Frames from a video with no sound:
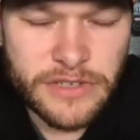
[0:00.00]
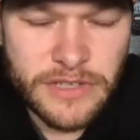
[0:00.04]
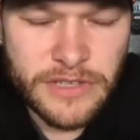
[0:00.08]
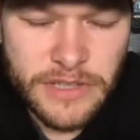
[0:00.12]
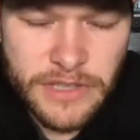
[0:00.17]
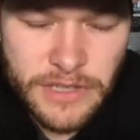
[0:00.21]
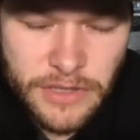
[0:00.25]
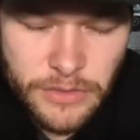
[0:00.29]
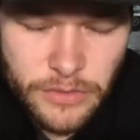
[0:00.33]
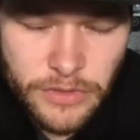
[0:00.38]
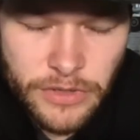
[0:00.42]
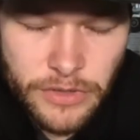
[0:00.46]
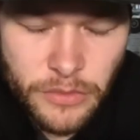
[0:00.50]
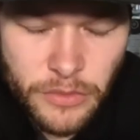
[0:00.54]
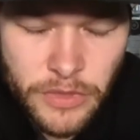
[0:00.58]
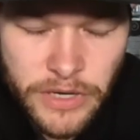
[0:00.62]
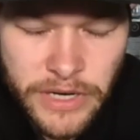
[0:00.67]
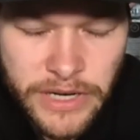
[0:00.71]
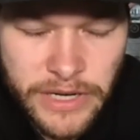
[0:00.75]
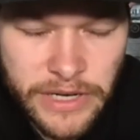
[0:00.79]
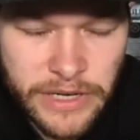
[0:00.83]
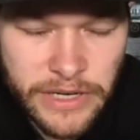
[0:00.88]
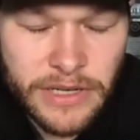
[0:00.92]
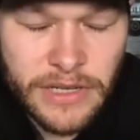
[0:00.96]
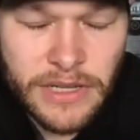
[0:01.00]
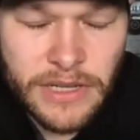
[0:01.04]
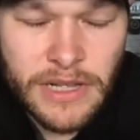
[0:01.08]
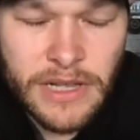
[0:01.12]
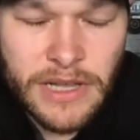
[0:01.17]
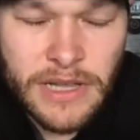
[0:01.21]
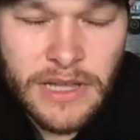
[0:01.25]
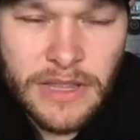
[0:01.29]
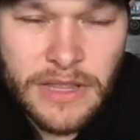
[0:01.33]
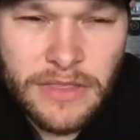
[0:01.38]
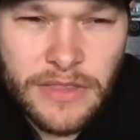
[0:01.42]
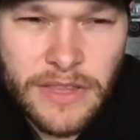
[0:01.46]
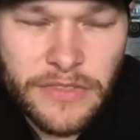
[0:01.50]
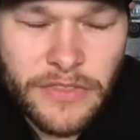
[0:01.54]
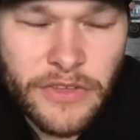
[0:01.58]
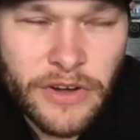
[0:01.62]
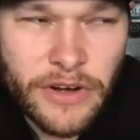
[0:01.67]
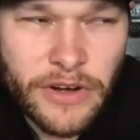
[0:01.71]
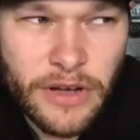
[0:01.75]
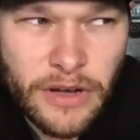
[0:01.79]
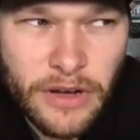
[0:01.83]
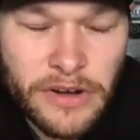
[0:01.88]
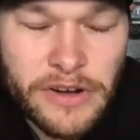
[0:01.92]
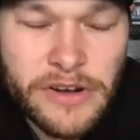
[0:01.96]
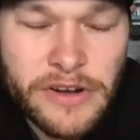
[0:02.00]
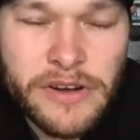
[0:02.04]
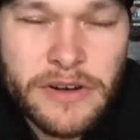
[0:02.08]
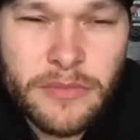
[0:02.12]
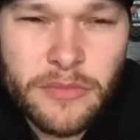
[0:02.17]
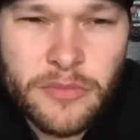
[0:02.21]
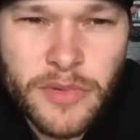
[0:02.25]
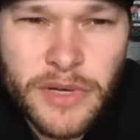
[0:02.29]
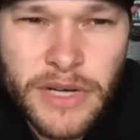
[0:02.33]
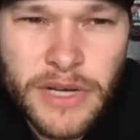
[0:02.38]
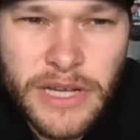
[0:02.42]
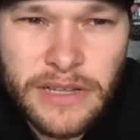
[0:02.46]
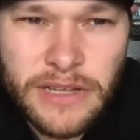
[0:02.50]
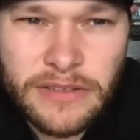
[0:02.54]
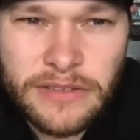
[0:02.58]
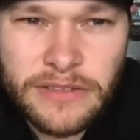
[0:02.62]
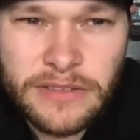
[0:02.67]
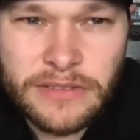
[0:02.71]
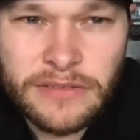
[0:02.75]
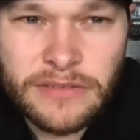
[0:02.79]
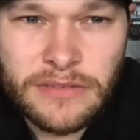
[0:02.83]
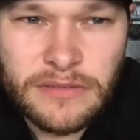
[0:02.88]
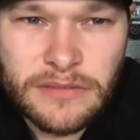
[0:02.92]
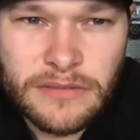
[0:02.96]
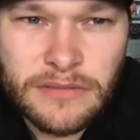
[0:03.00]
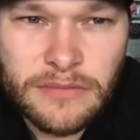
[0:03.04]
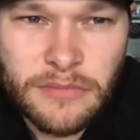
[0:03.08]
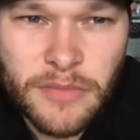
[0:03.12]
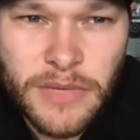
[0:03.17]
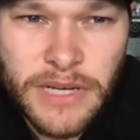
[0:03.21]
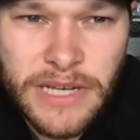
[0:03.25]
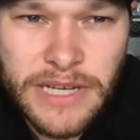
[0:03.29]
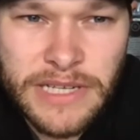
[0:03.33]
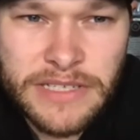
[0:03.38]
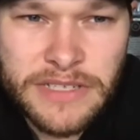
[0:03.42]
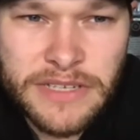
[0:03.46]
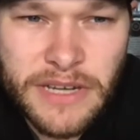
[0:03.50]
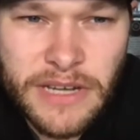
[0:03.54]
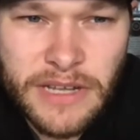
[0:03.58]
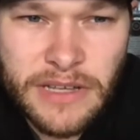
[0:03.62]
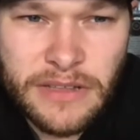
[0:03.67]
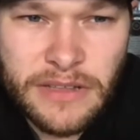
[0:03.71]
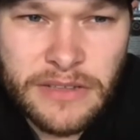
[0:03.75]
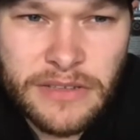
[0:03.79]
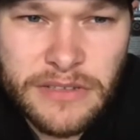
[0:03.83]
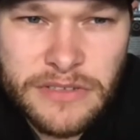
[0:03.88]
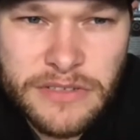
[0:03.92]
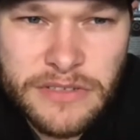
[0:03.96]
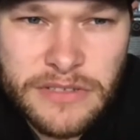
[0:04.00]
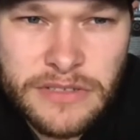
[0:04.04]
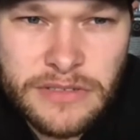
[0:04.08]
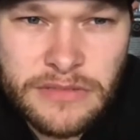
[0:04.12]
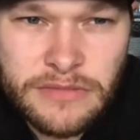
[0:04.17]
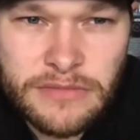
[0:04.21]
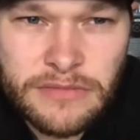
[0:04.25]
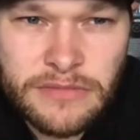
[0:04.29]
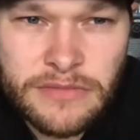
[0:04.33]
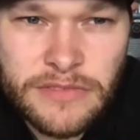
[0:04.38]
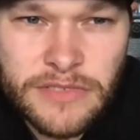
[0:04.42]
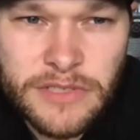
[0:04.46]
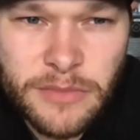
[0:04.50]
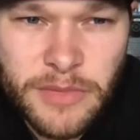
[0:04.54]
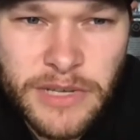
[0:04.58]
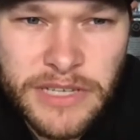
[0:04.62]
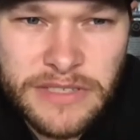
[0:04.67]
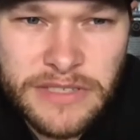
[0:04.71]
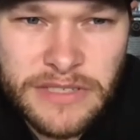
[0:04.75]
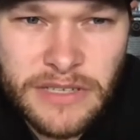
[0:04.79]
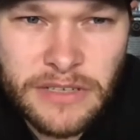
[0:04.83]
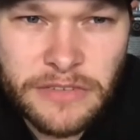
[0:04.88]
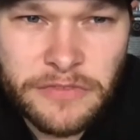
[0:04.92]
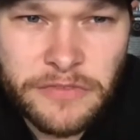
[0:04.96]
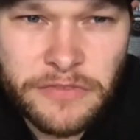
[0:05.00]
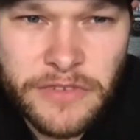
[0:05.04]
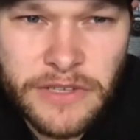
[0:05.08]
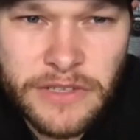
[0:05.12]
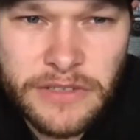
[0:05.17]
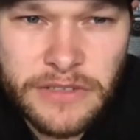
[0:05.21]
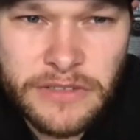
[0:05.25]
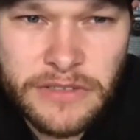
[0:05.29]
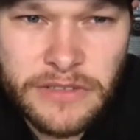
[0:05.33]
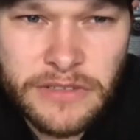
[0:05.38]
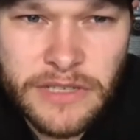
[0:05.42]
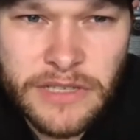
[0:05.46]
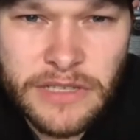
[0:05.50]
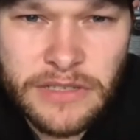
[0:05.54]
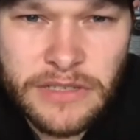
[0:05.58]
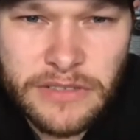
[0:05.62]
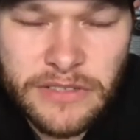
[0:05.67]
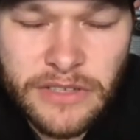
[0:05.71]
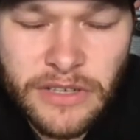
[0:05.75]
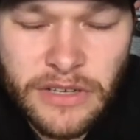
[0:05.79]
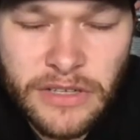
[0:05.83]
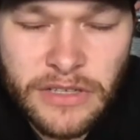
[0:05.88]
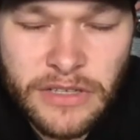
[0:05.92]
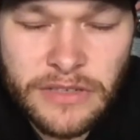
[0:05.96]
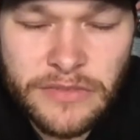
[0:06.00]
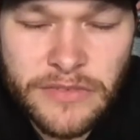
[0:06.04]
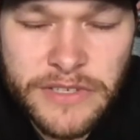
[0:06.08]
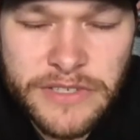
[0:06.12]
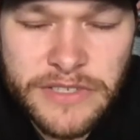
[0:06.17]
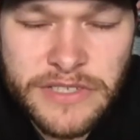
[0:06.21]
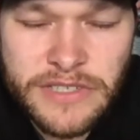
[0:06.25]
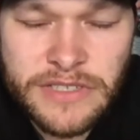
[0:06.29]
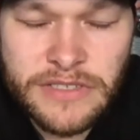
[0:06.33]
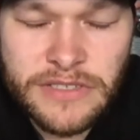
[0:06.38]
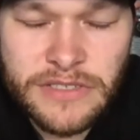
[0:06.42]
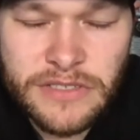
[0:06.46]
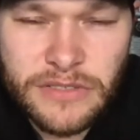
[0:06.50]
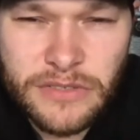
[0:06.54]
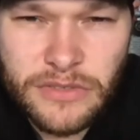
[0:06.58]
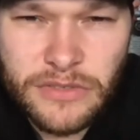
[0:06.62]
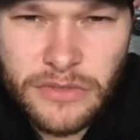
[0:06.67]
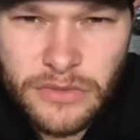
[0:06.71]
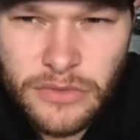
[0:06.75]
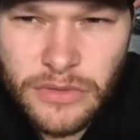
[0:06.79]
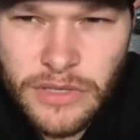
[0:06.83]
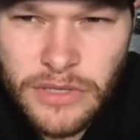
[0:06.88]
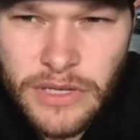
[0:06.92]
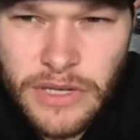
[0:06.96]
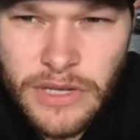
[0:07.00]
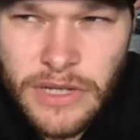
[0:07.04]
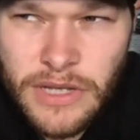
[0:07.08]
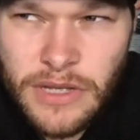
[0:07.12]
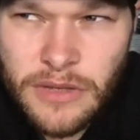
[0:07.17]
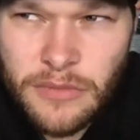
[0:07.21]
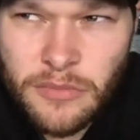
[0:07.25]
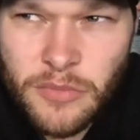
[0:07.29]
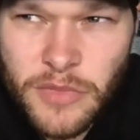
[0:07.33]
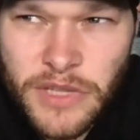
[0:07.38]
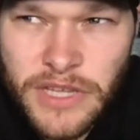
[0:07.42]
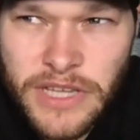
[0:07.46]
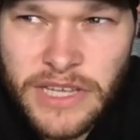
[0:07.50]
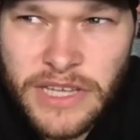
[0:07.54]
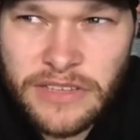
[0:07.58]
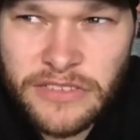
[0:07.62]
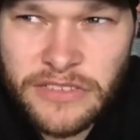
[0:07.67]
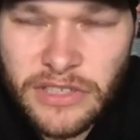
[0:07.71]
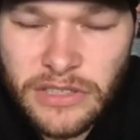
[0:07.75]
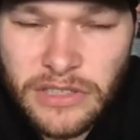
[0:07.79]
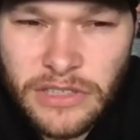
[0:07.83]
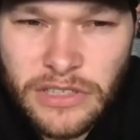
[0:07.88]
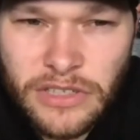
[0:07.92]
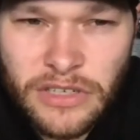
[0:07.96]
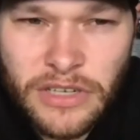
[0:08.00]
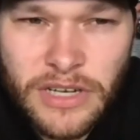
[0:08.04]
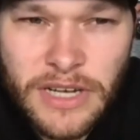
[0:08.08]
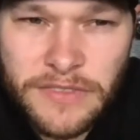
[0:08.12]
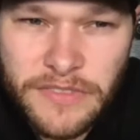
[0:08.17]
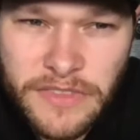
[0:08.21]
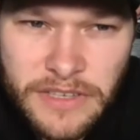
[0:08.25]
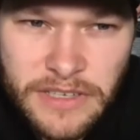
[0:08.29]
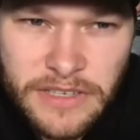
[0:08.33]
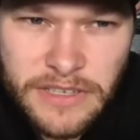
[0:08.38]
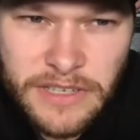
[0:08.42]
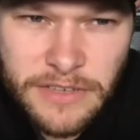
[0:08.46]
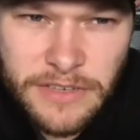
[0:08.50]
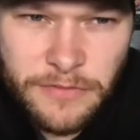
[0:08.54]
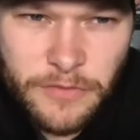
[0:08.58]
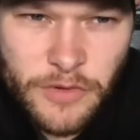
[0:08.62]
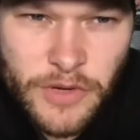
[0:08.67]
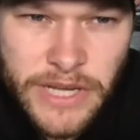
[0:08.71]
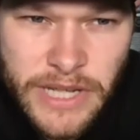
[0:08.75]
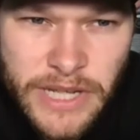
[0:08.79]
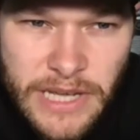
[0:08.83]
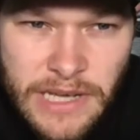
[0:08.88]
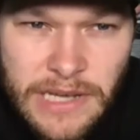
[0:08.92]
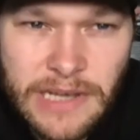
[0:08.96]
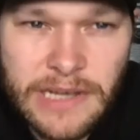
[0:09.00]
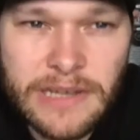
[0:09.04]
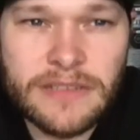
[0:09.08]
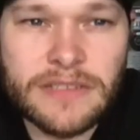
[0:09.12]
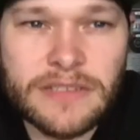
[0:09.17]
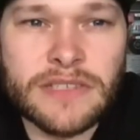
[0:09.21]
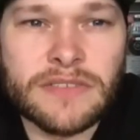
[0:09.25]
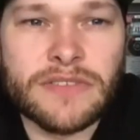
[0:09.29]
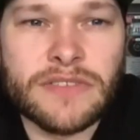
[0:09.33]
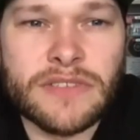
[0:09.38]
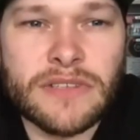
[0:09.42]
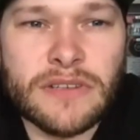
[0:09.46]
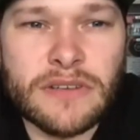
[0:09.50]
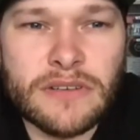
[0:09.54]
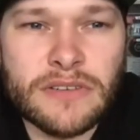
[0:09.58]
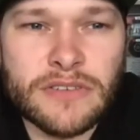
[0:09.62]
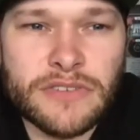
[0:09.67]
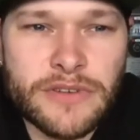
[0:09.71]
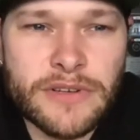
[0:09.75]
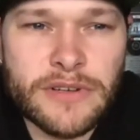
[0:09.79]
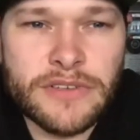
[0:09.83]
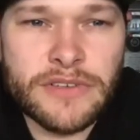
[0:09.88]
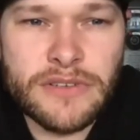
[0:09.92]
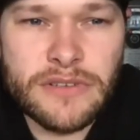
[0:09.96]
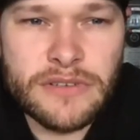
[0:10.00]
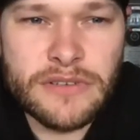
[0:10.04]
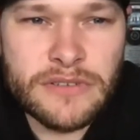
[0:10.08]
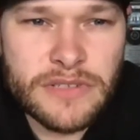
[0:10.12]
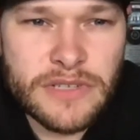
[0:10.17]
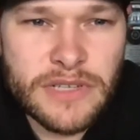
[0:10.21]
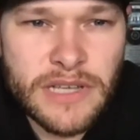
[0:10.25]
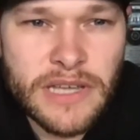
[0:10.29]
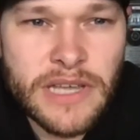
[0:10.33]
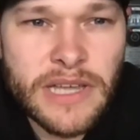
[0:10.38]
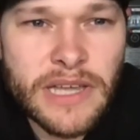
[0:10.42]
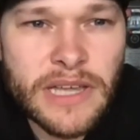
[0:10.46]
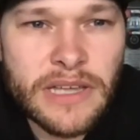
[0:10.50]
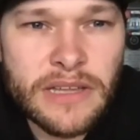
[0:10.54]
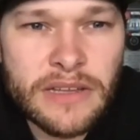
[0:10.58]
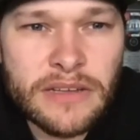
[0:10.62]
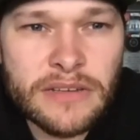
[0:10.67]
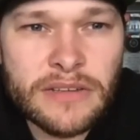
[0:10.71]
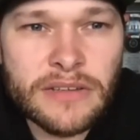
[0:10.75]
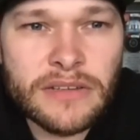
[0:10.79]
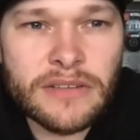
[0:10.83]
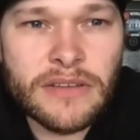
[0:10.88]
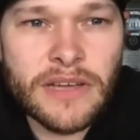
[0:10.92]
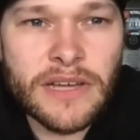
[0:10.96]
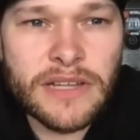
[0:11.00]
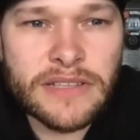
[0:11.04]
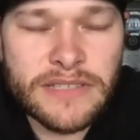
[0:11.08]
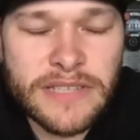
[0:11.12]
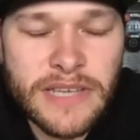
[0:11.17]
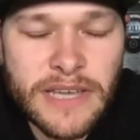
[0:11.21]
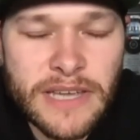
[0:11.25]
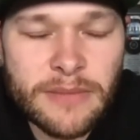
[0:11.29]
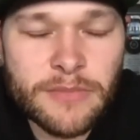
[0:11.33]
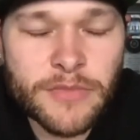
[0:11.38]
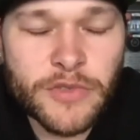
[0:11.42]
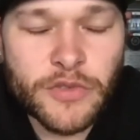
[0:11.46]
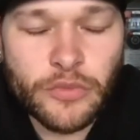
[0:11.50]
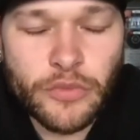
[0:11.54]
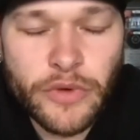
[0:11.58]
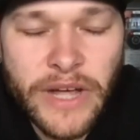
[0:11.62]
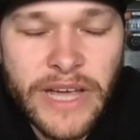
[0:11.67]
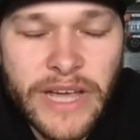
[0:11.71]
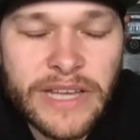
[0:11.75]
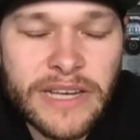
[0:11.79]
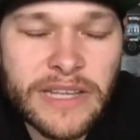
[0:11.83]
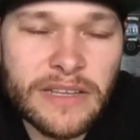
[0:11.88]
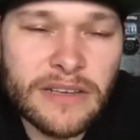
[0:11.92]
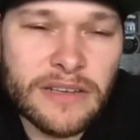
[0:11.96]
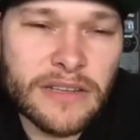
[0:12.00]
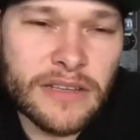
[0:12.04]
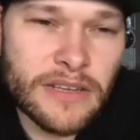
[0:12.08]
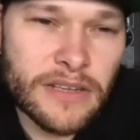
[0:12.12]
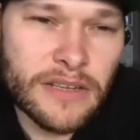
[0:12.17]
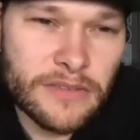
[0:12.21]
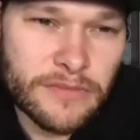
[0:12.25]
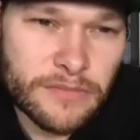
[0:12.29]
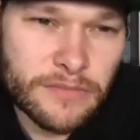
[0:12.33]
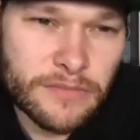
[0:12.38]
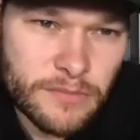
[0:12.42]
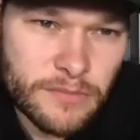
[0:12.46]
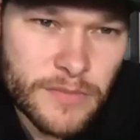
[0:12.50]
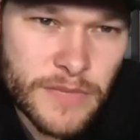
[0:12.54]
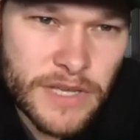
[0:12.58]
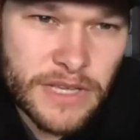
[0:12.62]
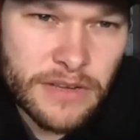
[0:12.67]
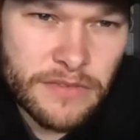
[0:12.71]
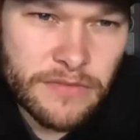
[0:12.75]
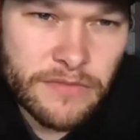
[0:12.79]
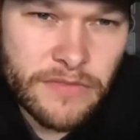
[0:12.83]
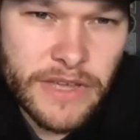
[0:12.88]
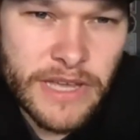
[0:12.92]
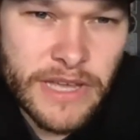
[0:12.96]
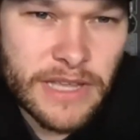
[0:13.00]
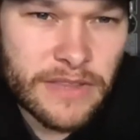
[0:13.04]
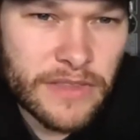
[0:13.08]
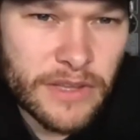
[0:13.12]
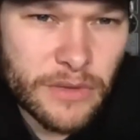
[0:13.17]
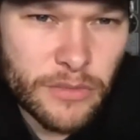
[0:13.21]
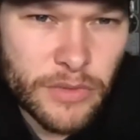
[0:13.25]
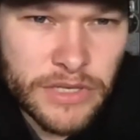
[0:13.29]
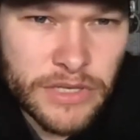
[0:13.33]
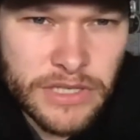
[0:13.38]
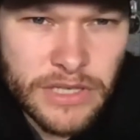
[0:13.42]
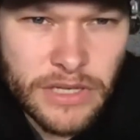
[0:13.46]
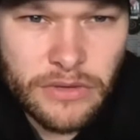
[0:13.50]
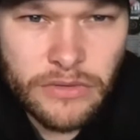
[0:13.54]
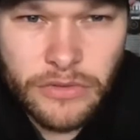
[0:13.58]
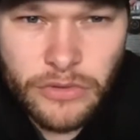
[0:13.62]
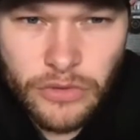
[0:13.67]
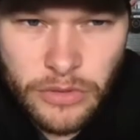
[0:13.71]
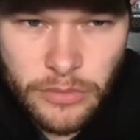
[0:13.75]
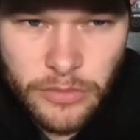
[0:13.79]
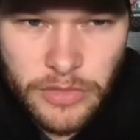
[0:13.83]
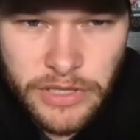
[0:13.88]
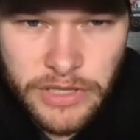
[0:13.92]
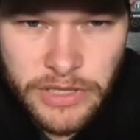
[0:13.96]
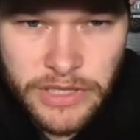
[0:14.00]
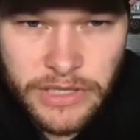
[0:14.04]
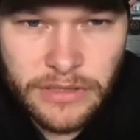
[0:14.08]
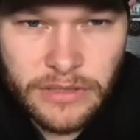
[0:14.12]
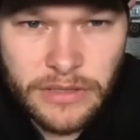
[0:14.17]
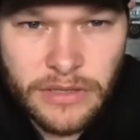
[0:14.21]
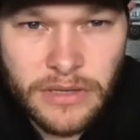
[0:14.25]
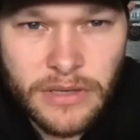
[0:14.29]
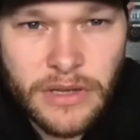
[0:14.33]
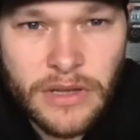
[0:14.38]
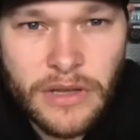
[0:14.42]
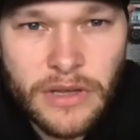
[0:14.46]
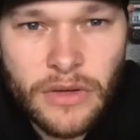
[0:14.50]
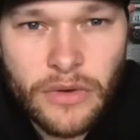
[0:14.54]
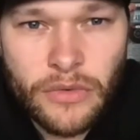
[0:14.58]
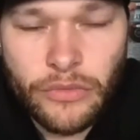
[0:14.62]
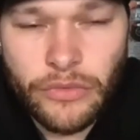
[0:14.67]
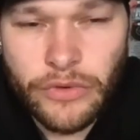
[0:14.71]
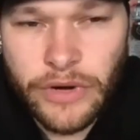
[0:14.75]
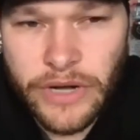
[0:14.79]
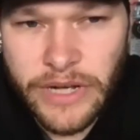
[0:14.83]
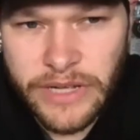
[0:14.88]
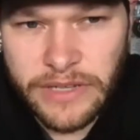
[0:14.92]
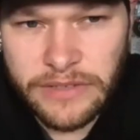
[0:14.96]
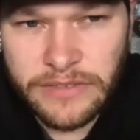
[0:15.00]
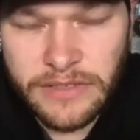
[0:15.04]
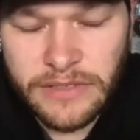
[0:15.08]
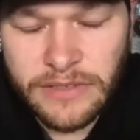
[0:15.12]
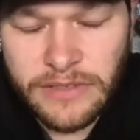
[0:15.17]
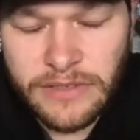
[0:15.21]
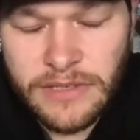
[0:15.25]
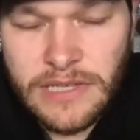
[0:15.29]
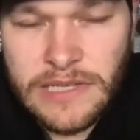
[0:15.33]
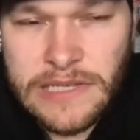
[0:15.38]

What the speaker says: I think we're aware that there are, but my challenge to myself and to all of us is to begin to look at the different kinds of song structures and attempt writing in a vein that we don't normally write.